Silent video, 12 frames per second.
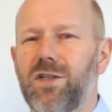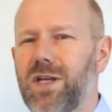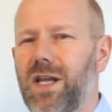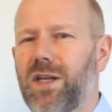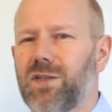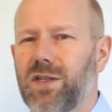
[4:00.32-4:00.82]

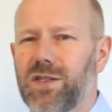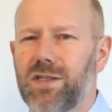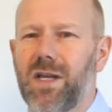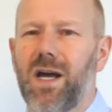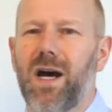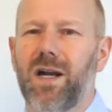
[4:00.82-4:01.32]

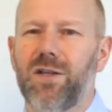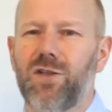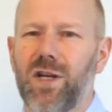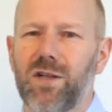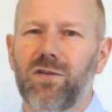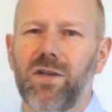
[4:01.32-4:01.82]
challenges are
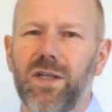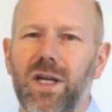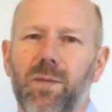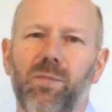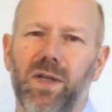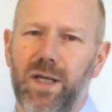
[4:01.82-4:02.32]
generally
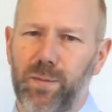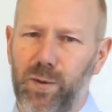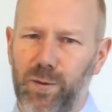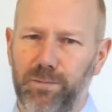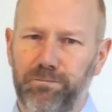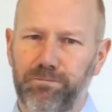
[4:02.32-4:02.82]
applicable.